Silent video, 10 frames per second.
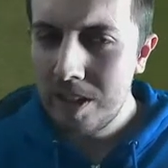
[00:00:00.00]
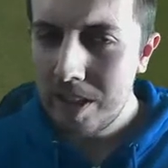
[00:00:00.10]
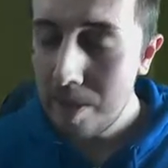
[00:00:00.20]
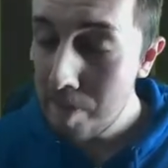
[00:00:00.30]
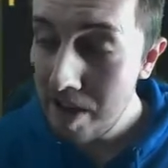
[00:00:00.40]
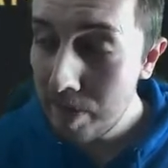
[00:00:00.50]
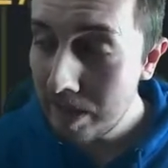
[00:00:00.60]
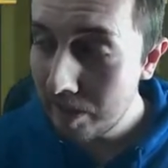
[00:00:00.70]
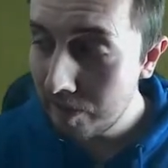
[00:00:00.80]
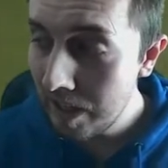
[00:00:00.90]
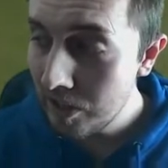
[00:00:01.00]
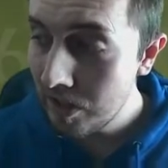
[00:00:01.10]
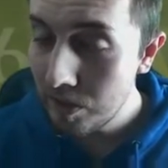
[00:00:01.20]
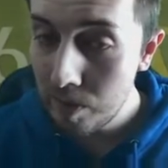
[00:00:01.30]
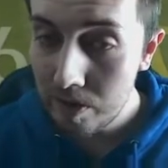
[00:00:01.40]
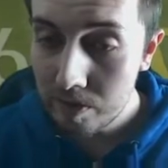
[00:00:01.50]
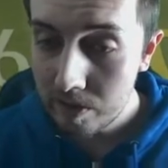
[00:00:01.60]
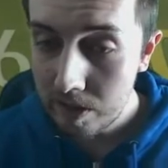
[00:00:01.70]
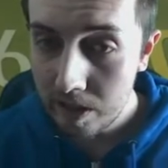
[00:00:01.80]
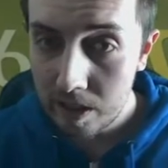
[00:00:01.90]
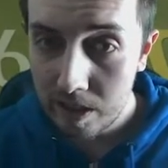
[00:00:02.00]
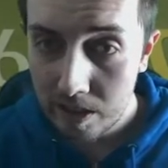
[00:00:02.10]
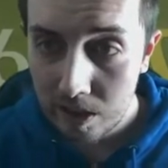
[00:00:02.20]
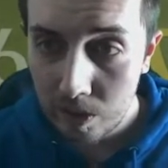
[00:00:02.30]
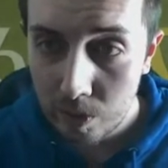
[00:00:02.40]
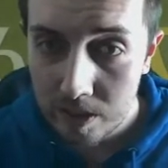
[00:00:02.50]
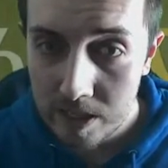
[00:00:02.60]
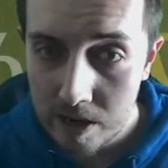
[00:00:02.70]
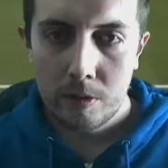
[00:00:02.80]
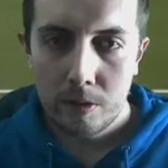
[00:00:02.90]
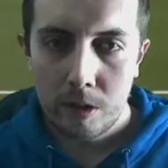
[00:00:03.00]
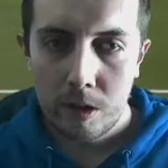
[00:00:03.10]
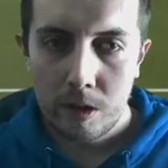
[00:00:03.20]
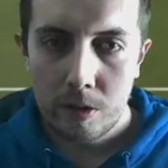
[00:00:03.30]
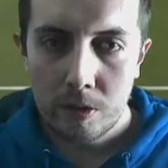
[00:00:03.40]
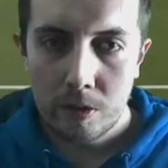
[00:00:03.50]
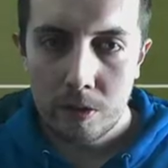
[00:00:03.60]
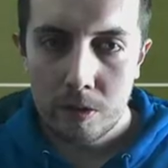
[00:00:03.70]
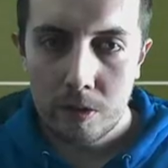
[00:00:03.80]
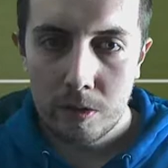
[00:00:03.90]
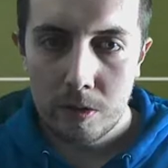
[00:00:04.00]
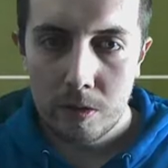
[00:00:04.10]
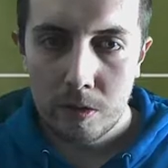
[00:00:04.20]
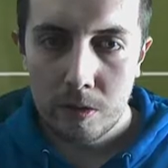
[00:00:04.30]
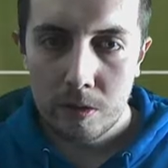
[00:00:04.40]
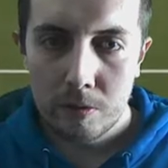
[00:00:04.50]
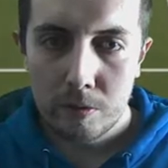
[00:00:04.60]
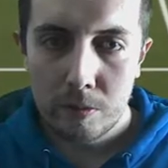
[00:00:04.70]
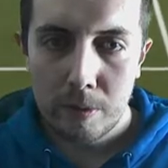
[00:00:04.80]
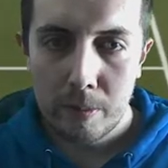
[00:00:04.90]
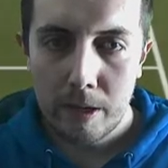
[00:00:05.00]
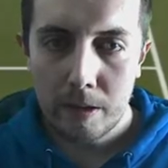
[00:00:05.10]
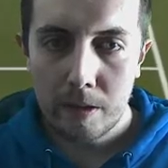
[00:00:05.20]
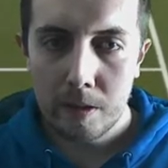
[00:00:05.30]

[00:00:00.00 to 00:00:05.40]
That may have been a deflection as well. I can't quite tell. Carlos. From the back.